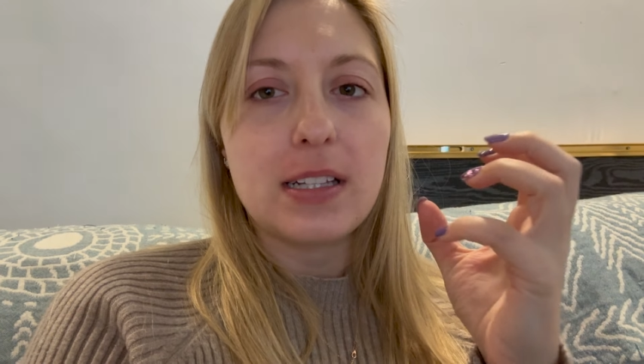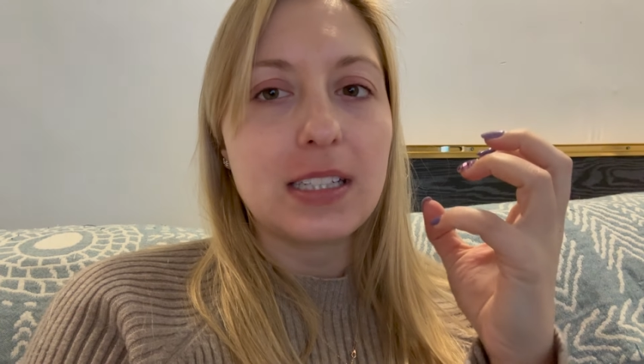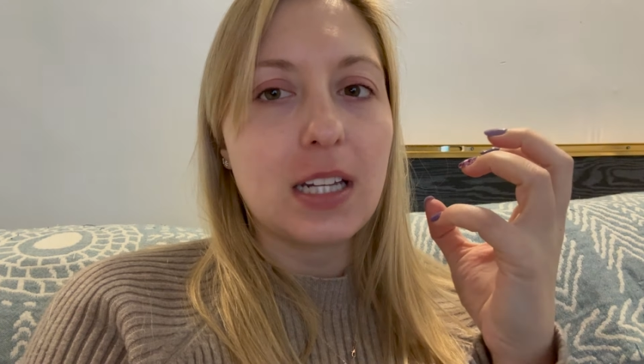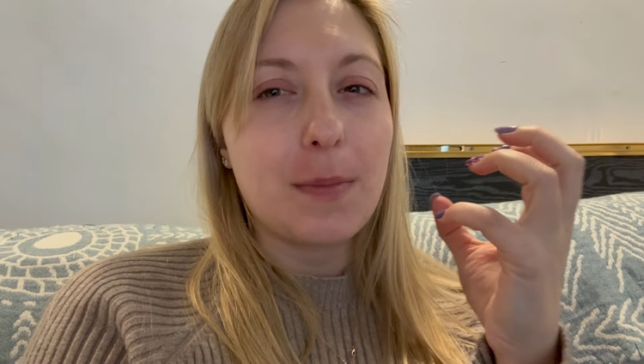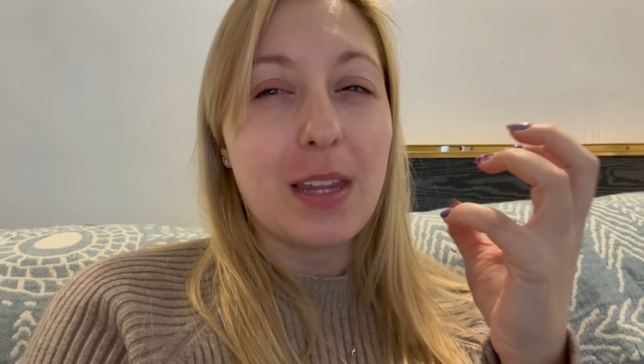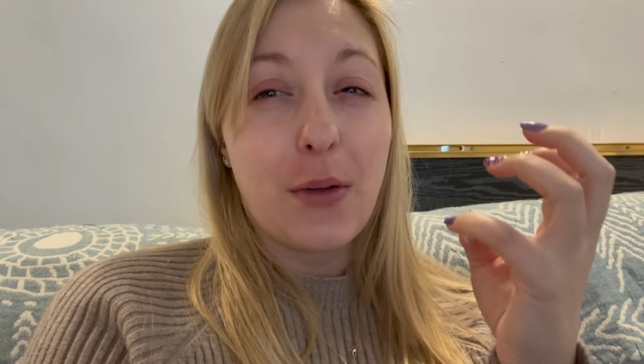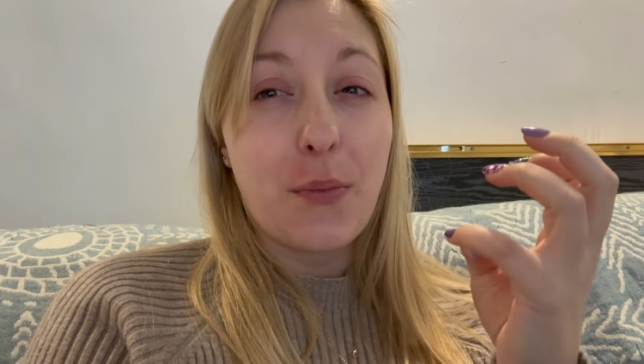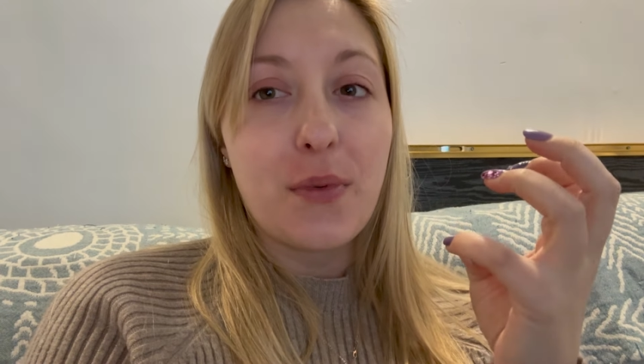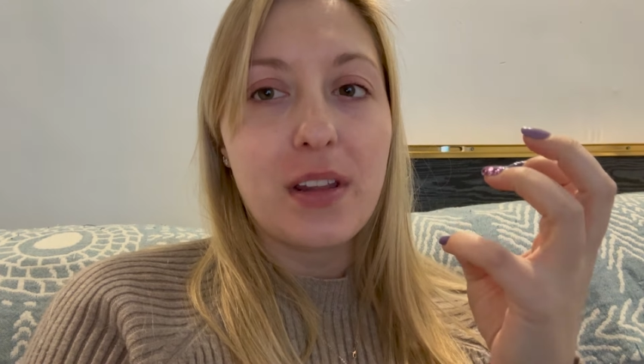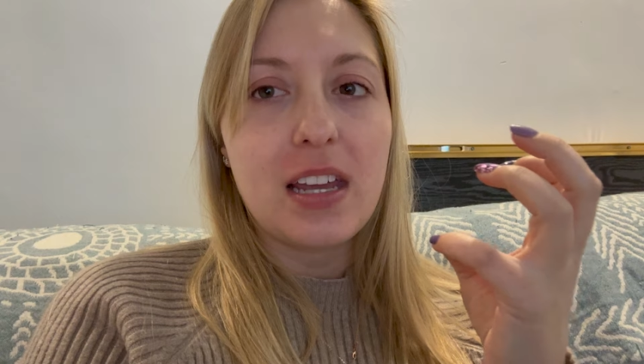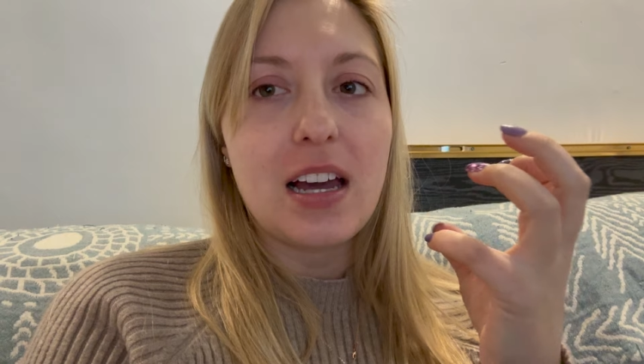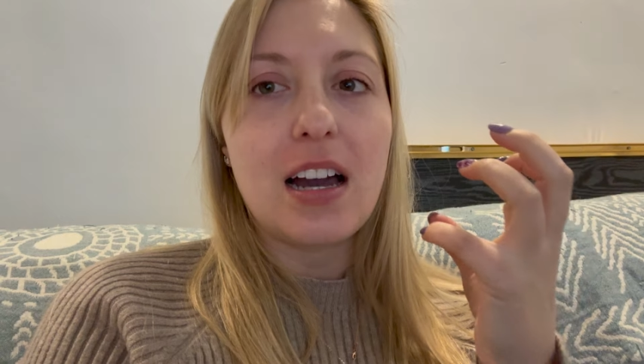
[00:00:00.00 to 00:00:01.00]
it's gonna be like
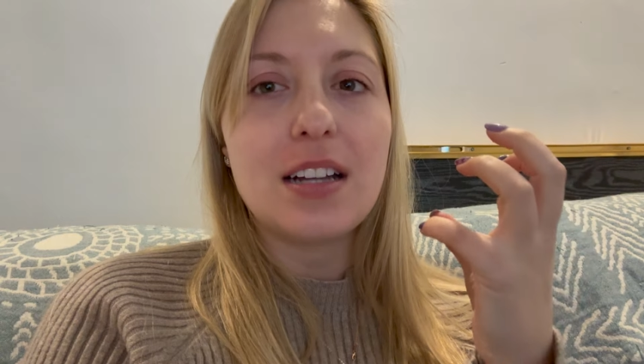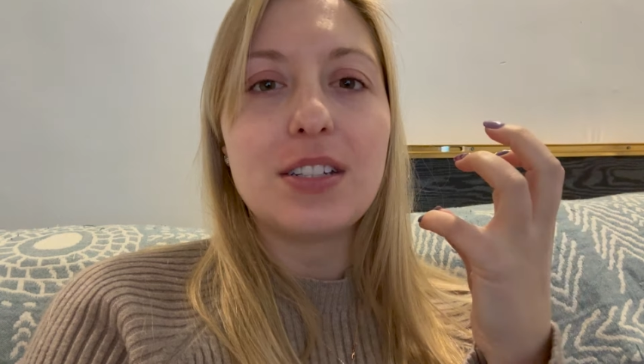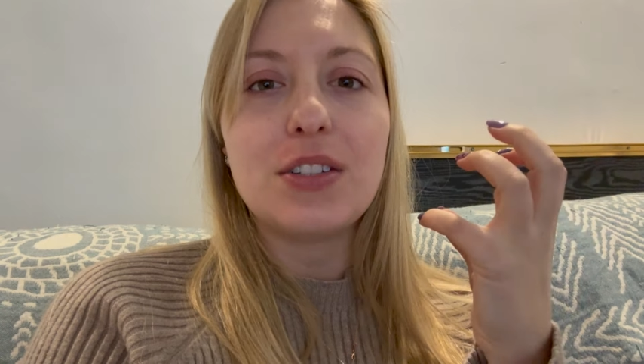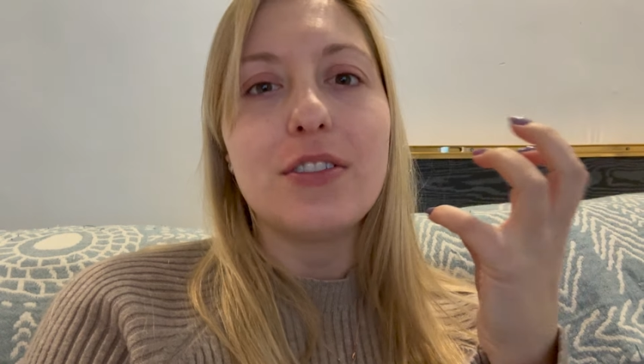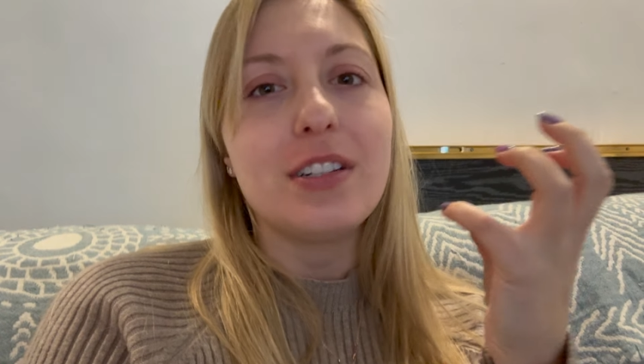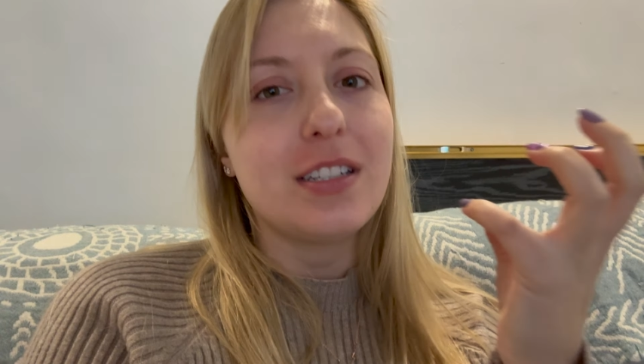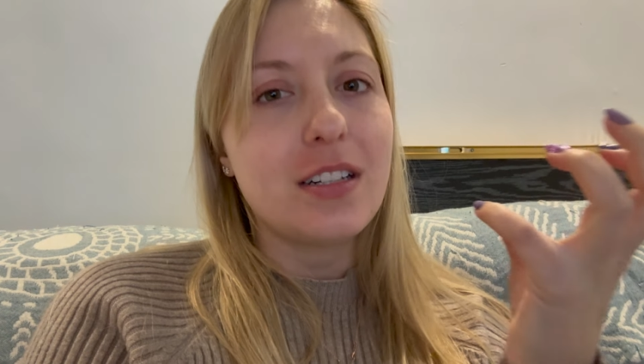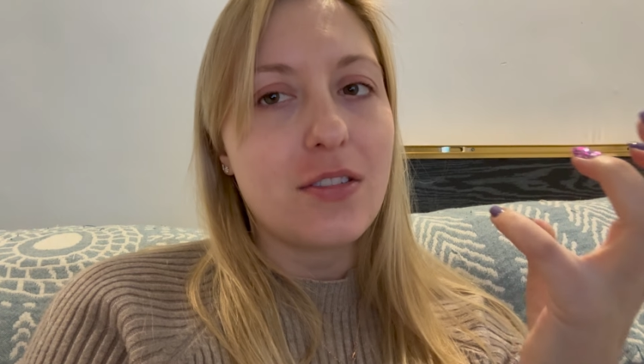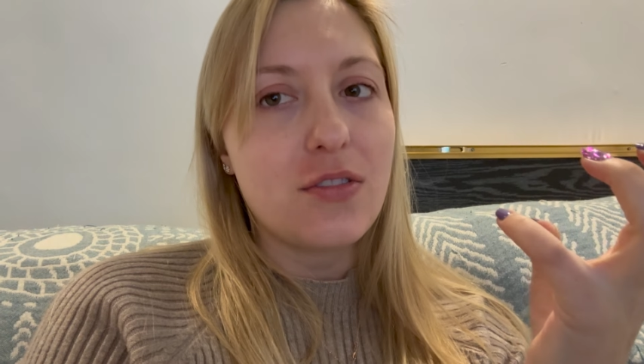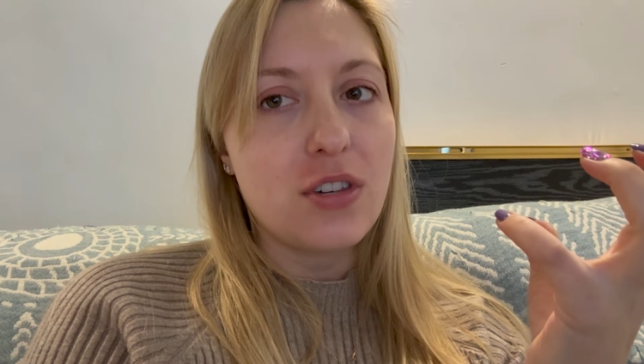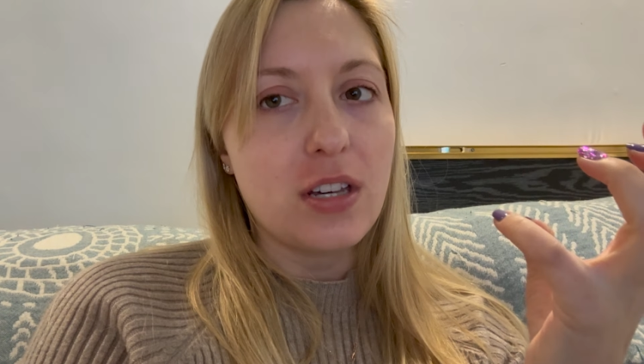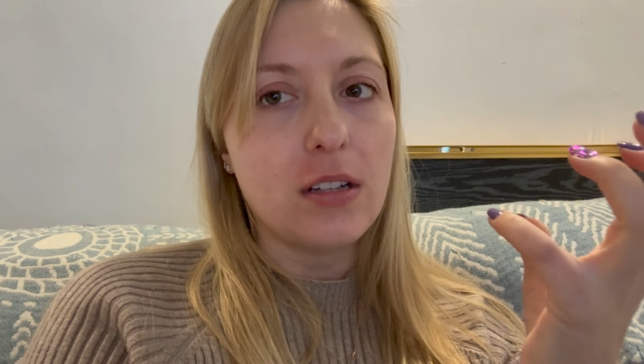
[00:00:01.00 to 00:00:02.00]
really hot and you need to
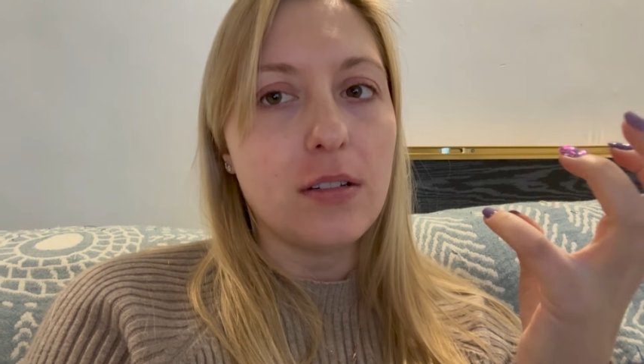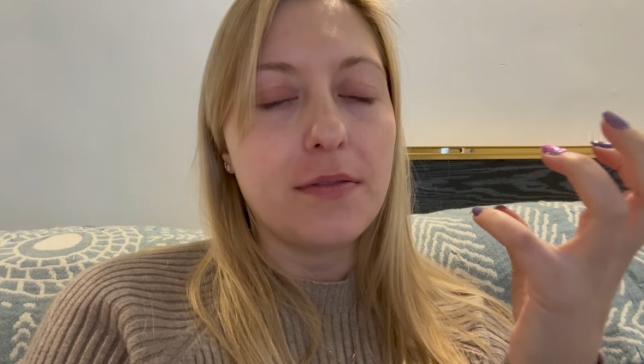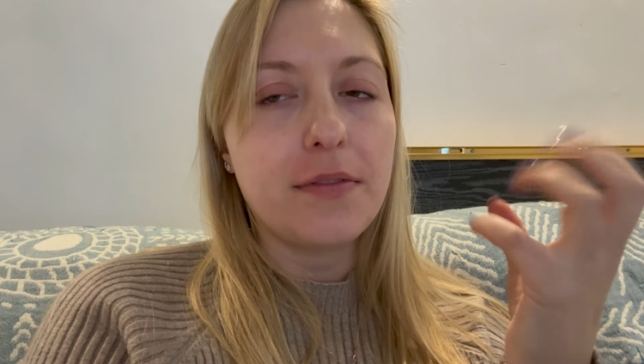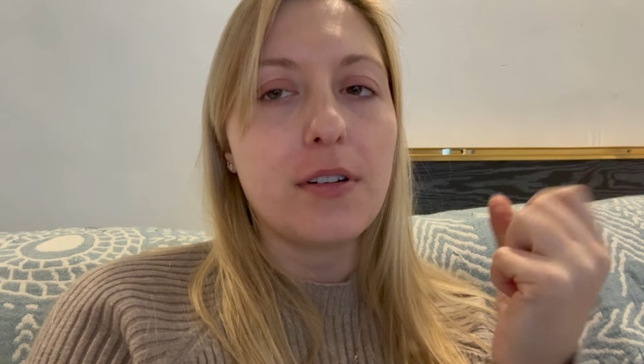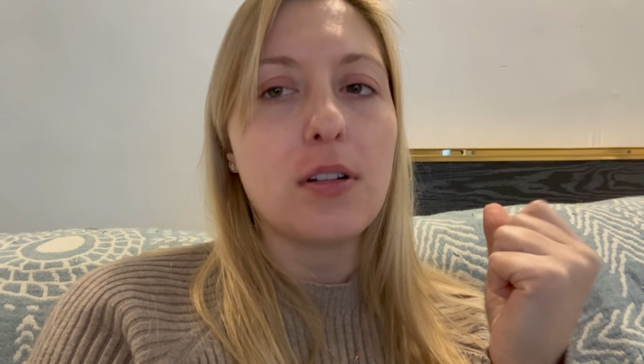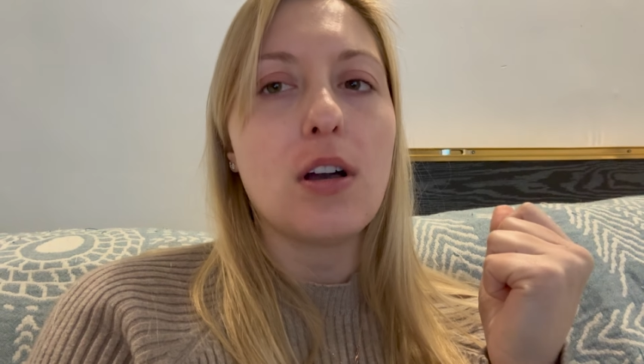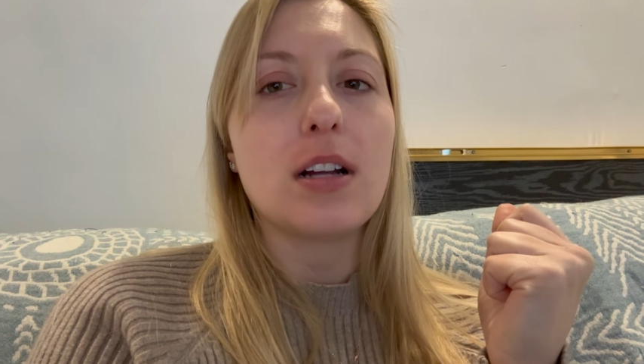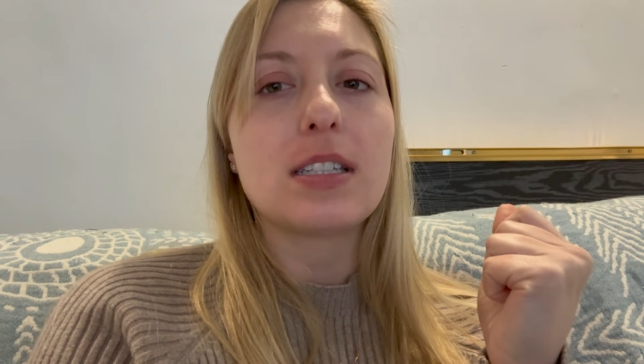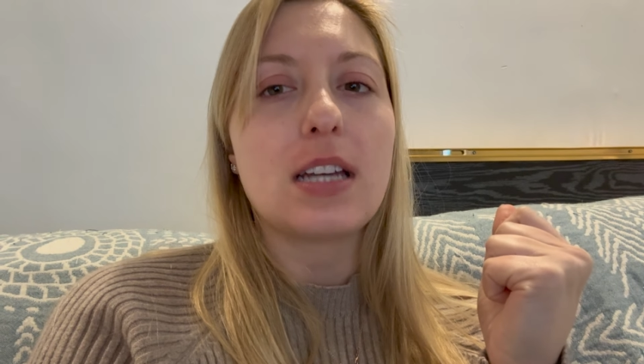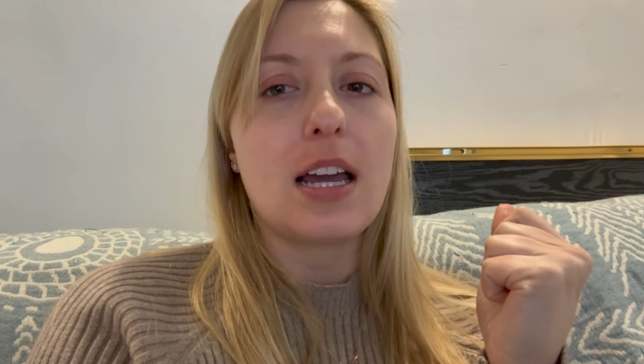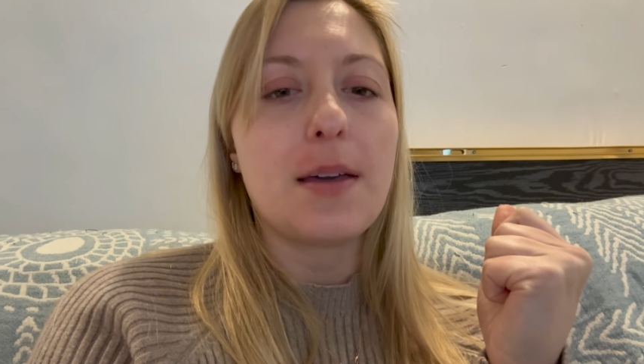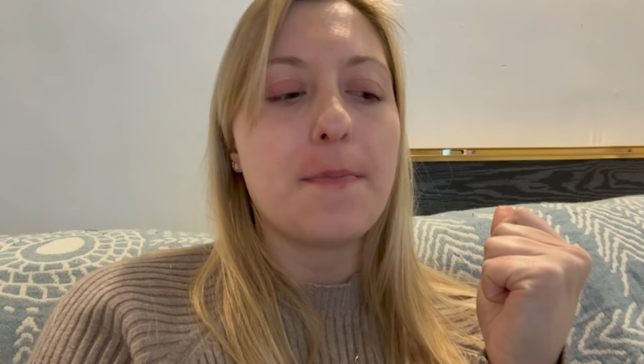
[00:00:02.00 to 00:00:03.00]
chill for a long
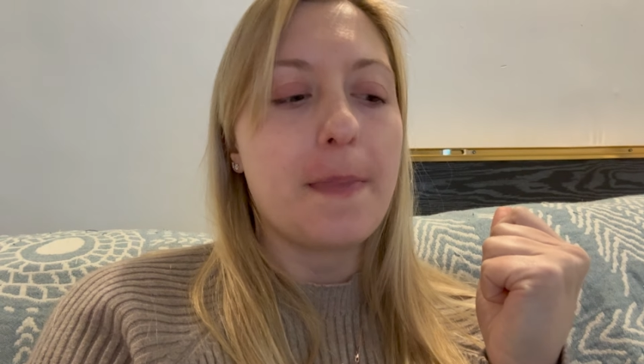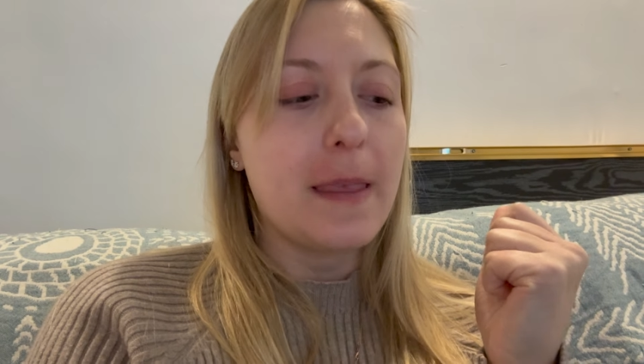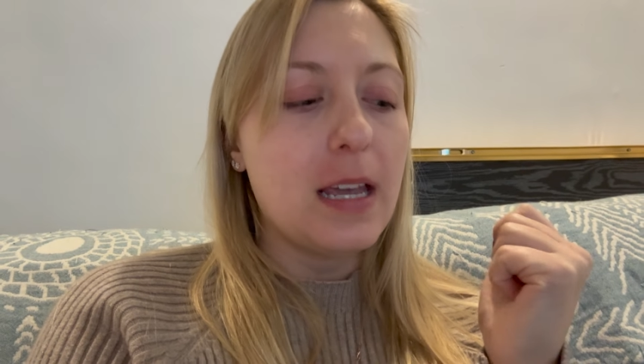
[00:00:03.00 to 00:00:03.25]
time.